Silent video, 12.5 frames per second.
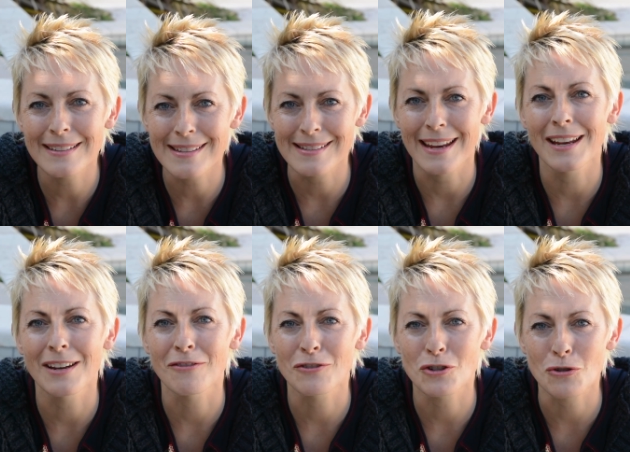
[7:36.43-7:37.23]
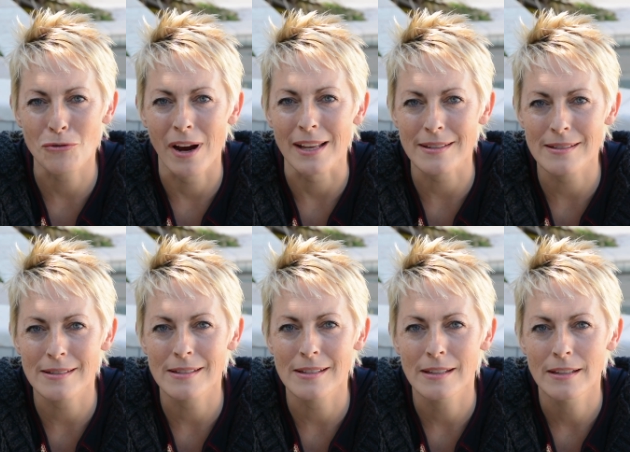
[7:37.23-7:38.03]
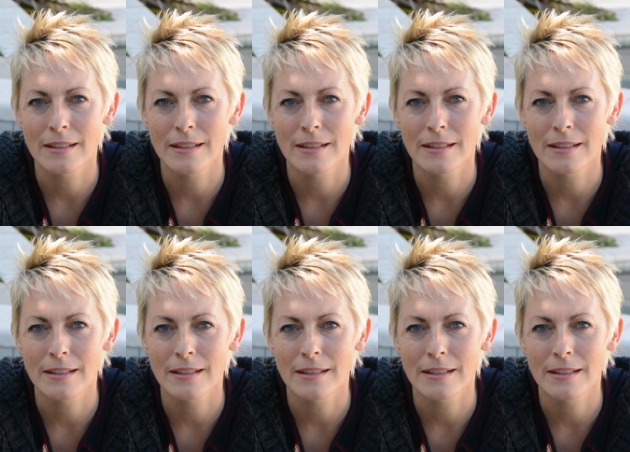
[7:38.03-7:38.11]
state of trust.